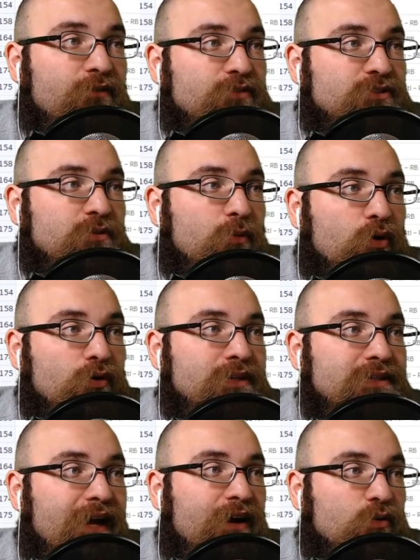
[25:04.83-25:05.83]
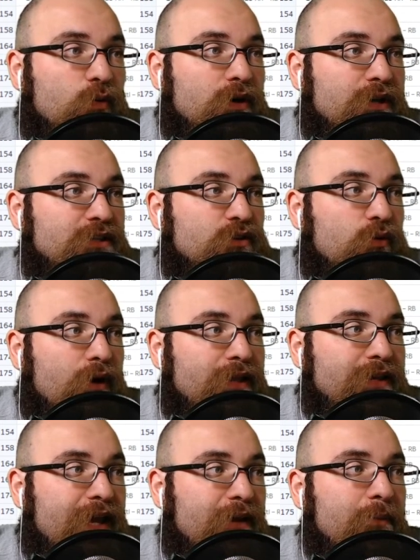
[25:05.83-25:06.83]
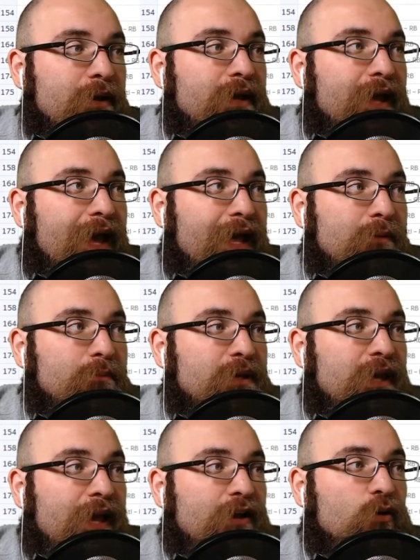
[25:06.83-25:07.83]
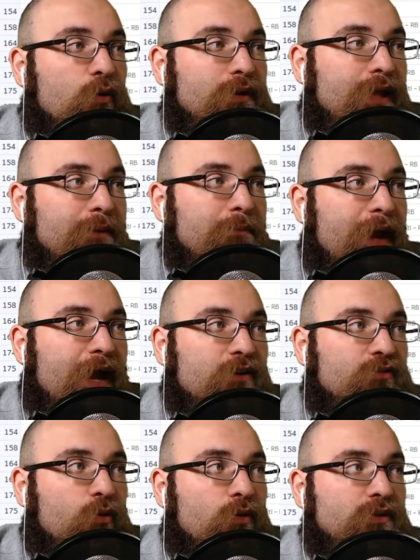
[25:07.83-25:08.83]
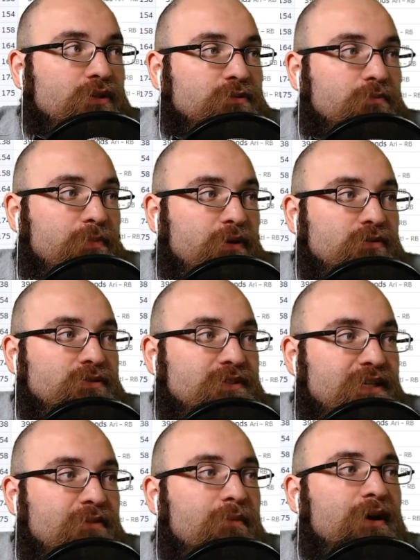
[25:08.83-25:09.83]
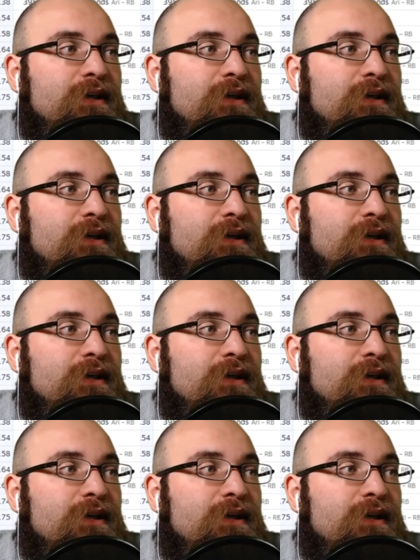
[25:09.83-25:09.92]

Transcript: for some early down work in the running game and be a goal line back for this Bills team.